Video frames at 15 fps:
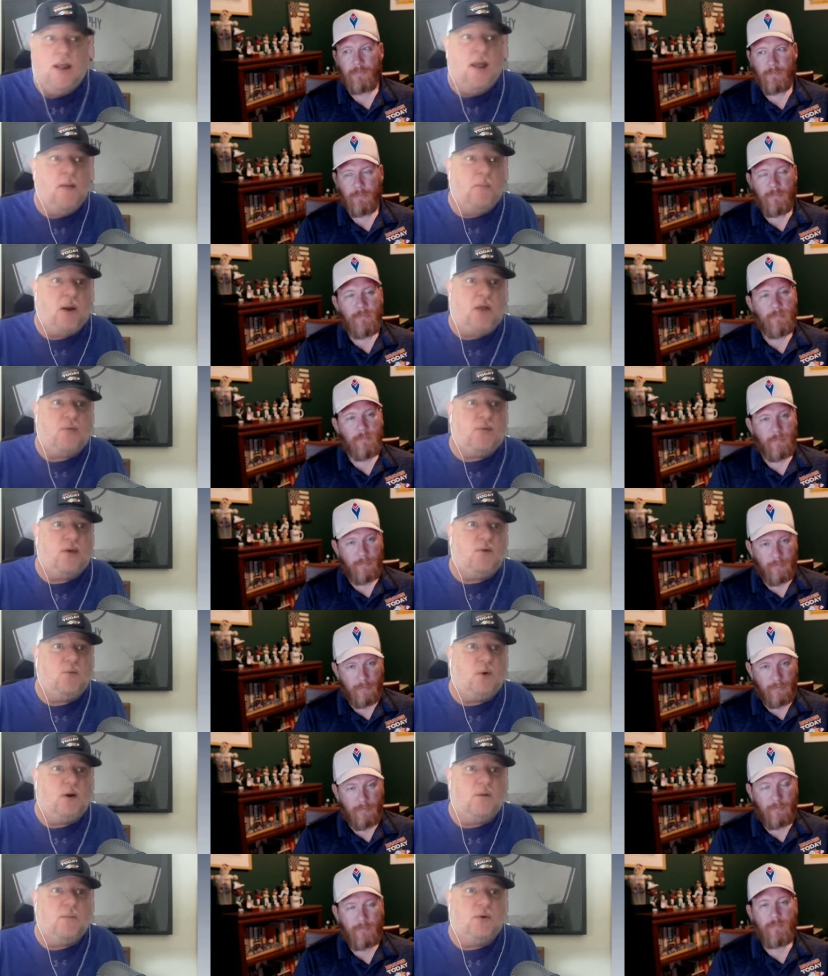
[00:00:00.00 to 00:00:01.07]
Speaker 1: but I think one
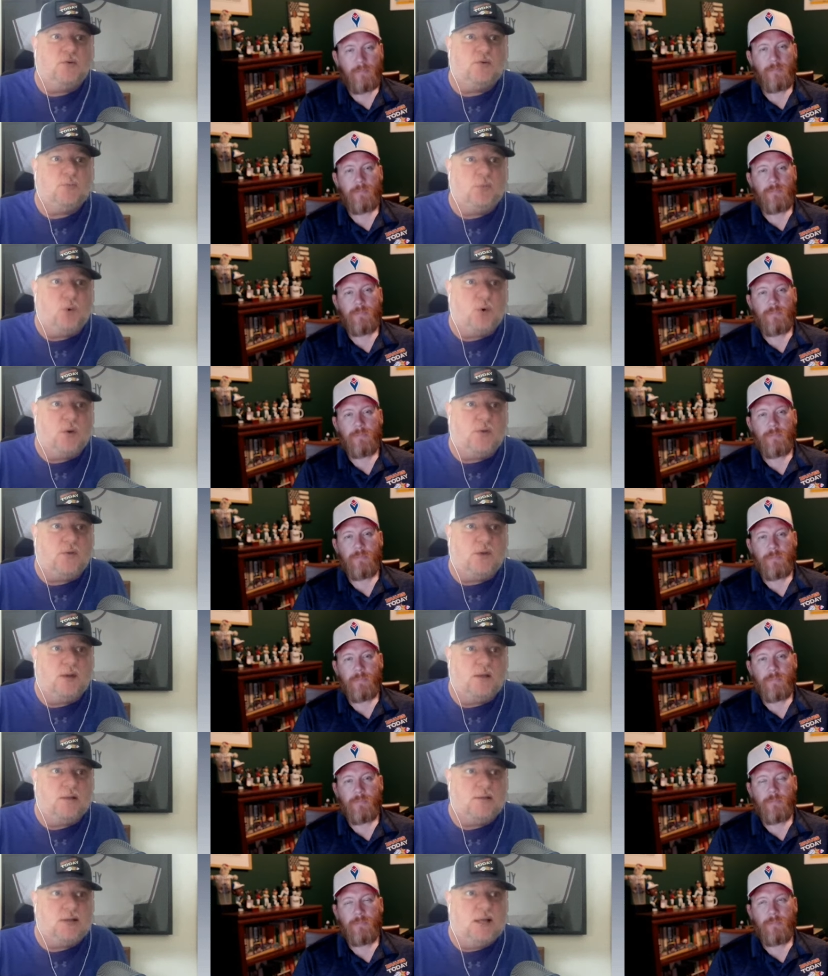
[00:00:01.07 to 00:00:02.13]
of the most important
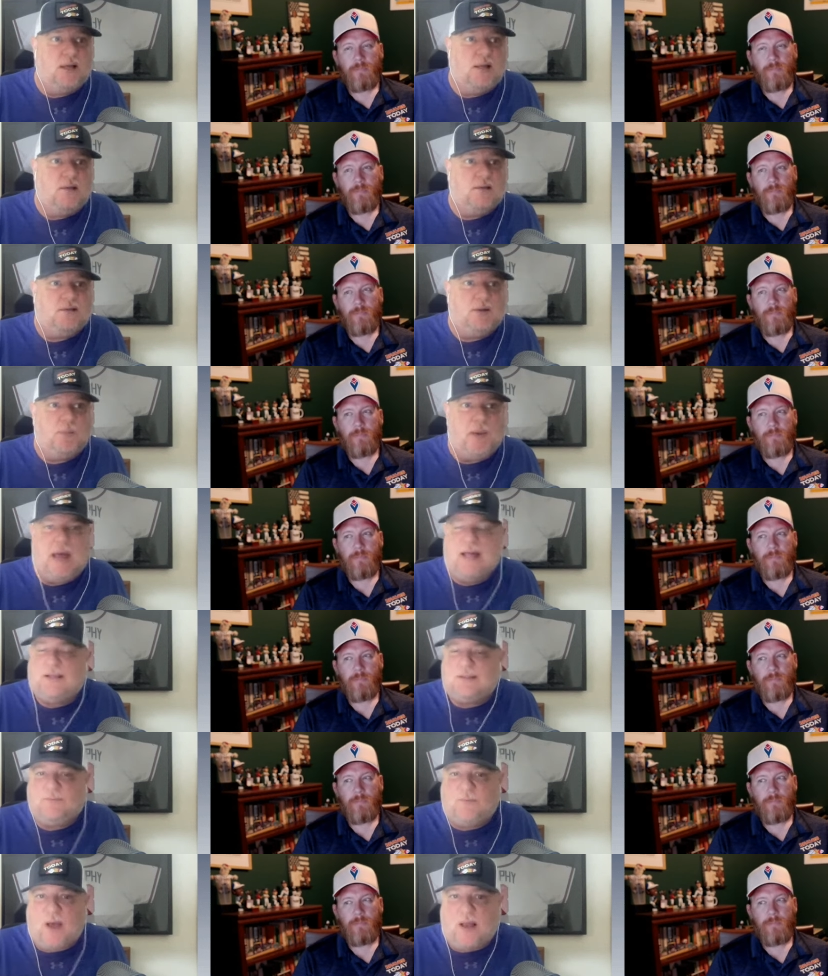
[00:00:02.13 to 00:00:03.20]
things is the
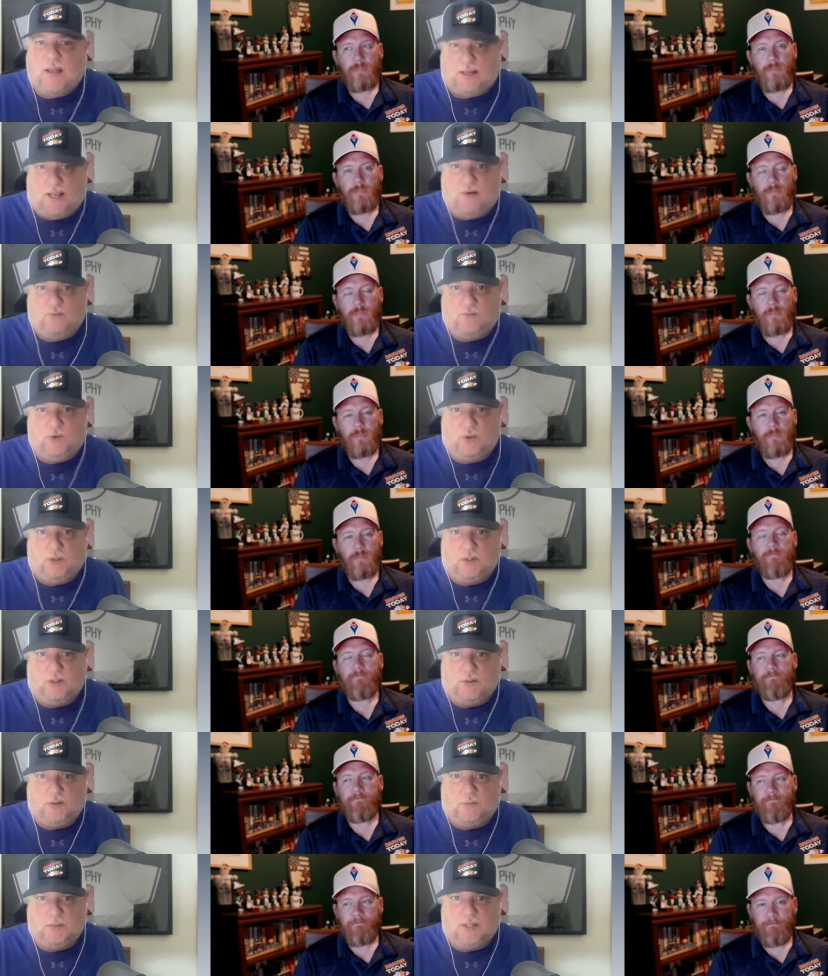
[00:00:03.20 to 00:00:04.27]
bats finally got rolling a
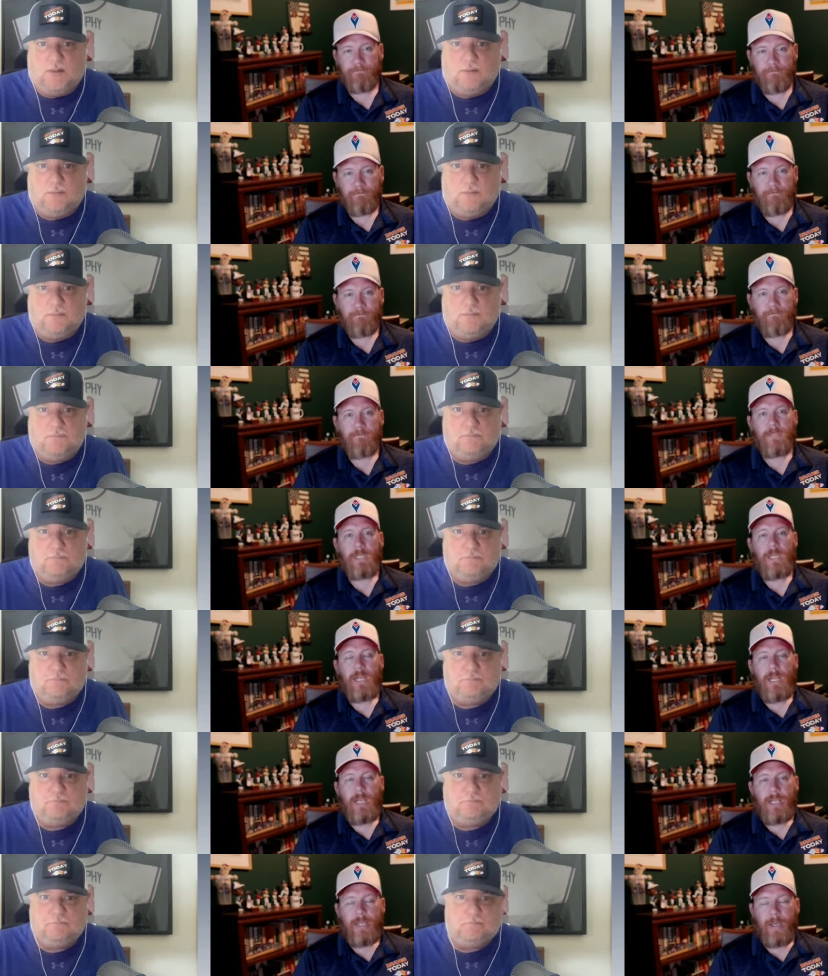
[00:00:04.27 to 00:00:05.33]
little bit
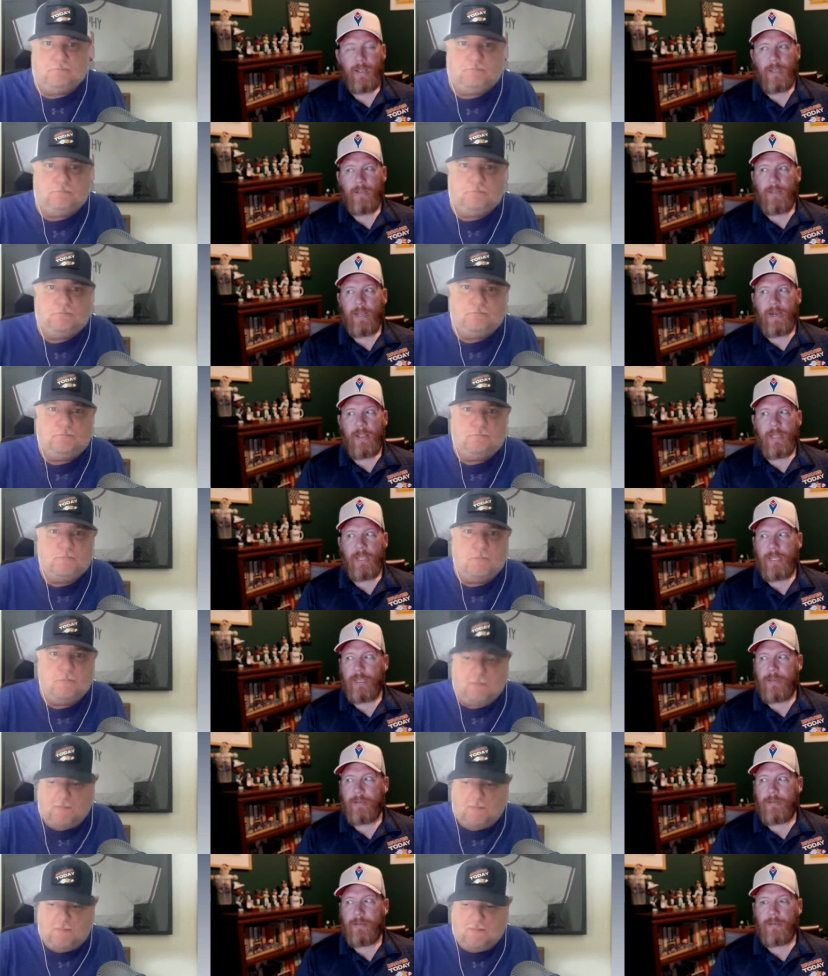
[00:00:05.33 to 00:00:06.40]
Speaker 2: yeah, Atlanta
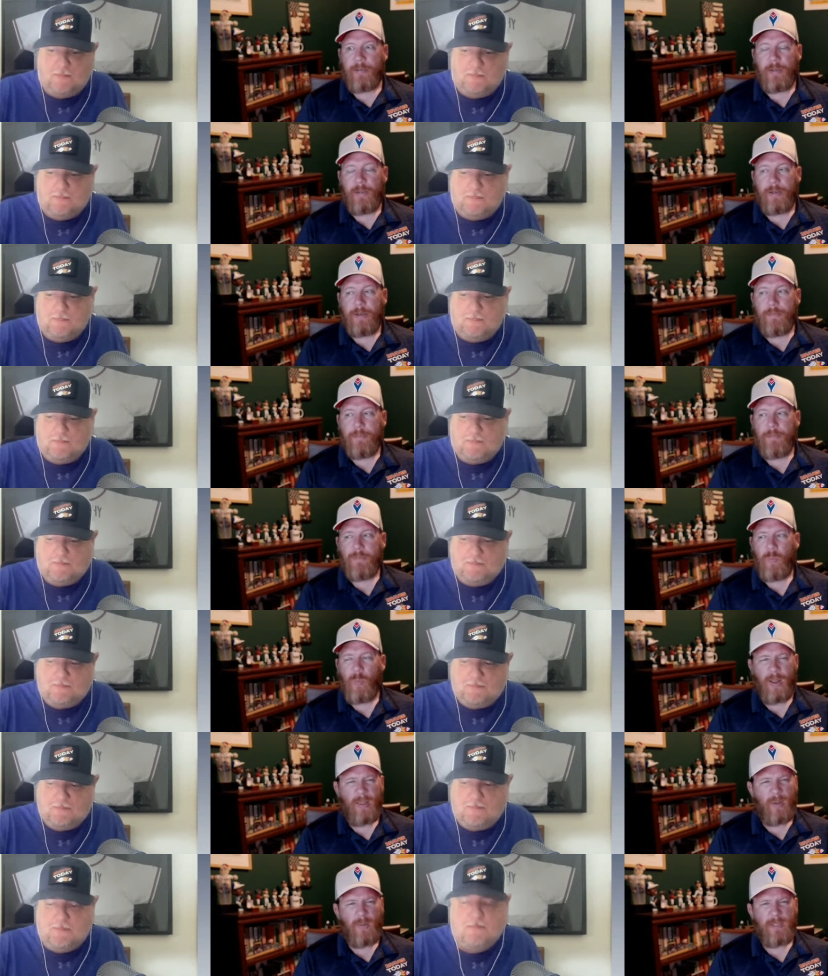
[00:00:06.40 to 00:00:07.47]
hit. Um,
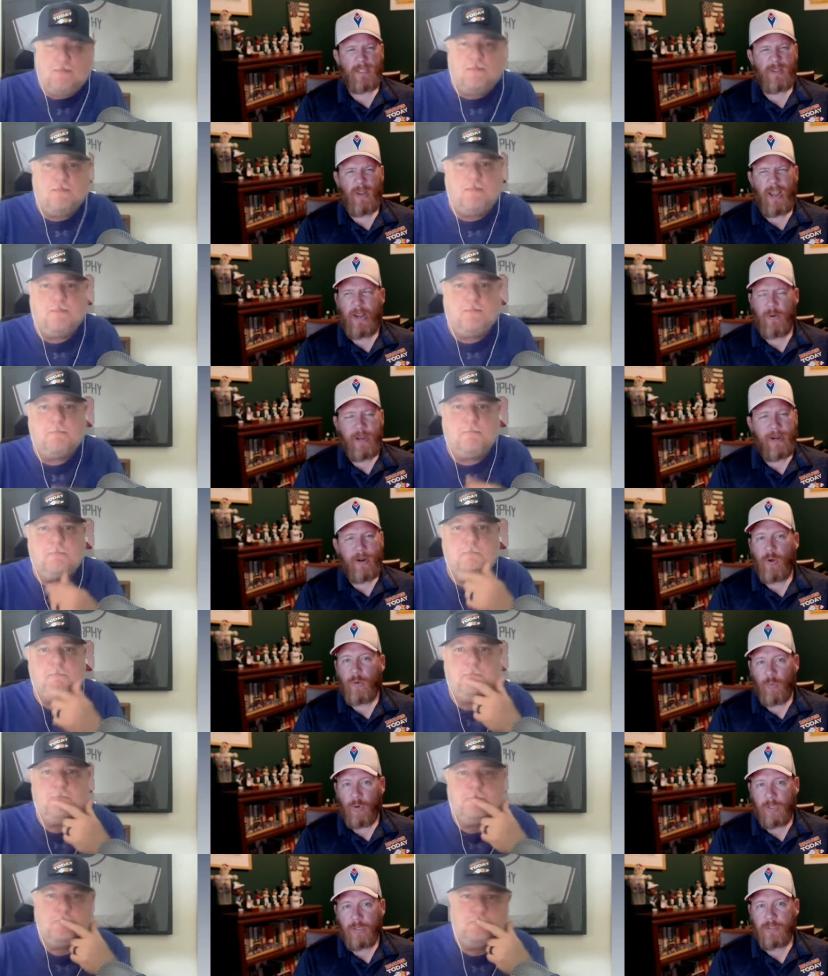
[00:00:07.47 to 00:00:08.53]
well, I think it was either eight or nine
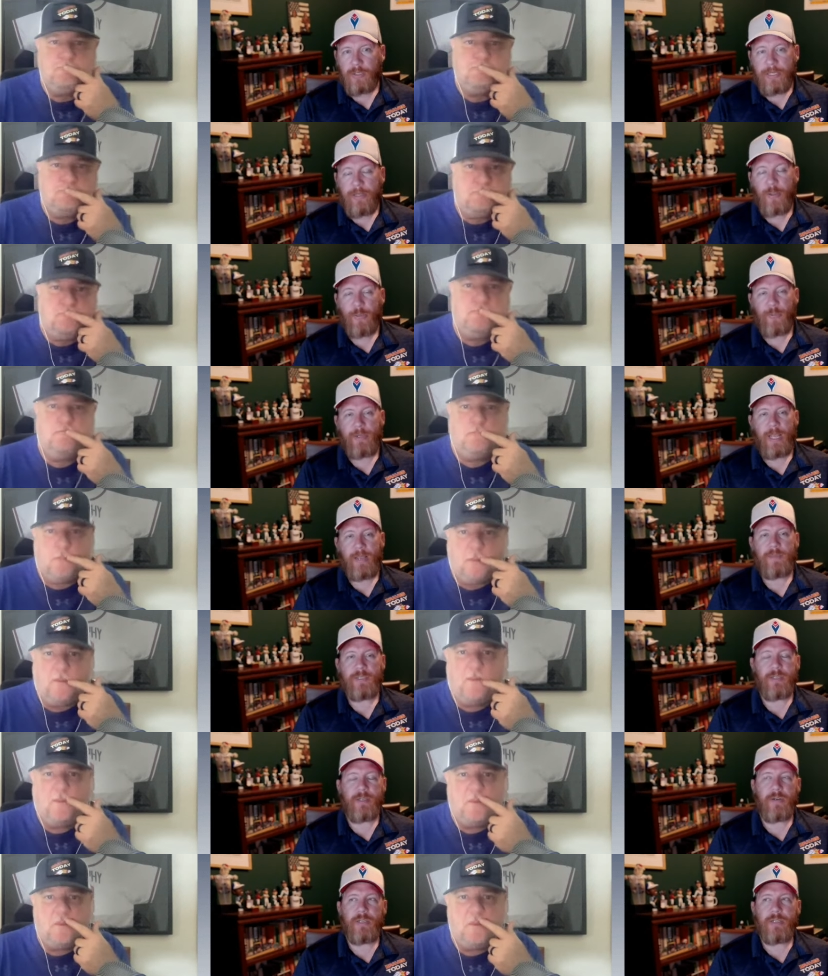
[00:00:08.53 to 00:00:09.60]
home runs in the three game
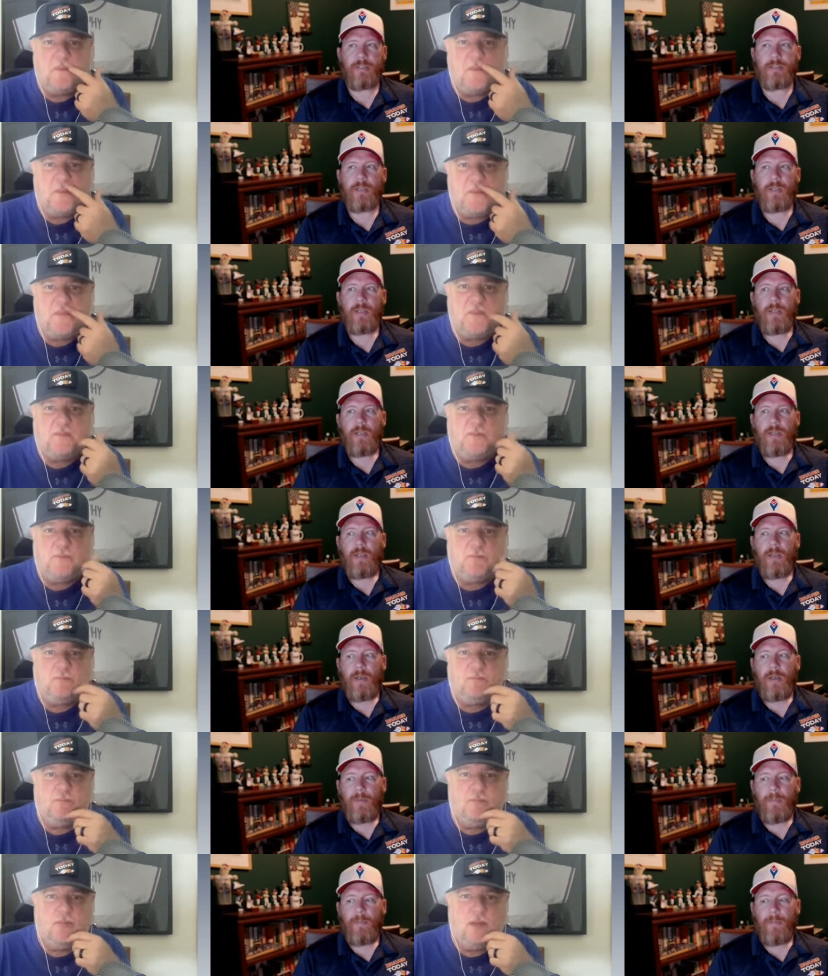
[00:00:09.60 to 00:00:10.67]
series.
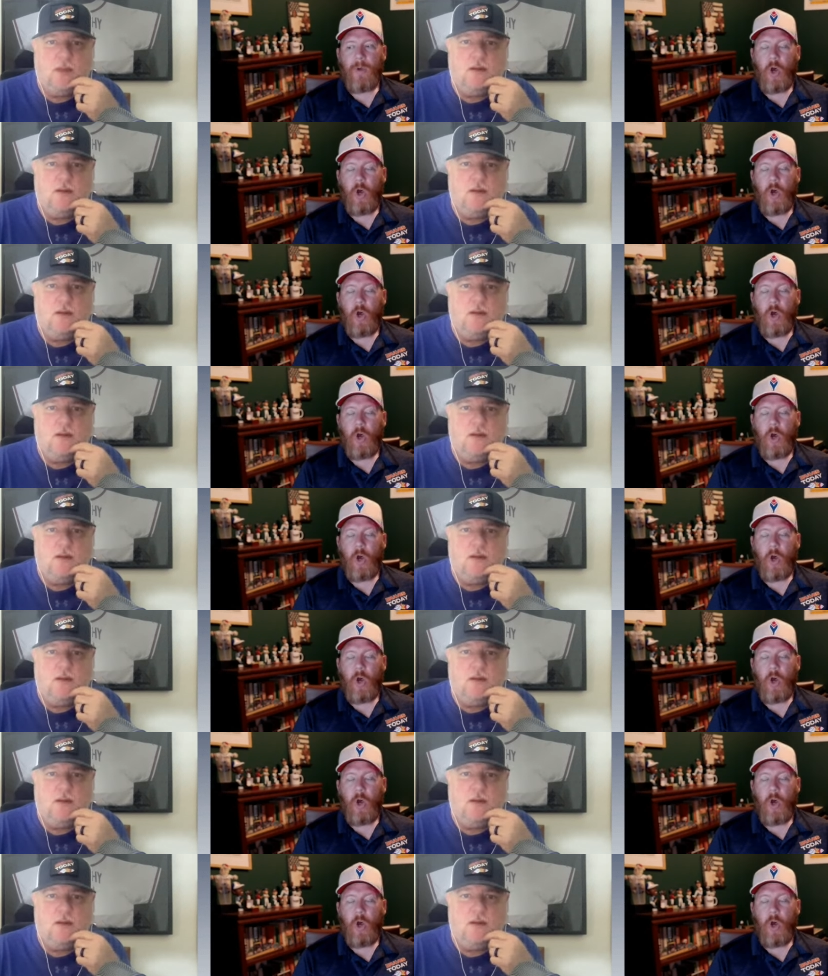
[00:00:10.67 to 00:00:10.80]
Um,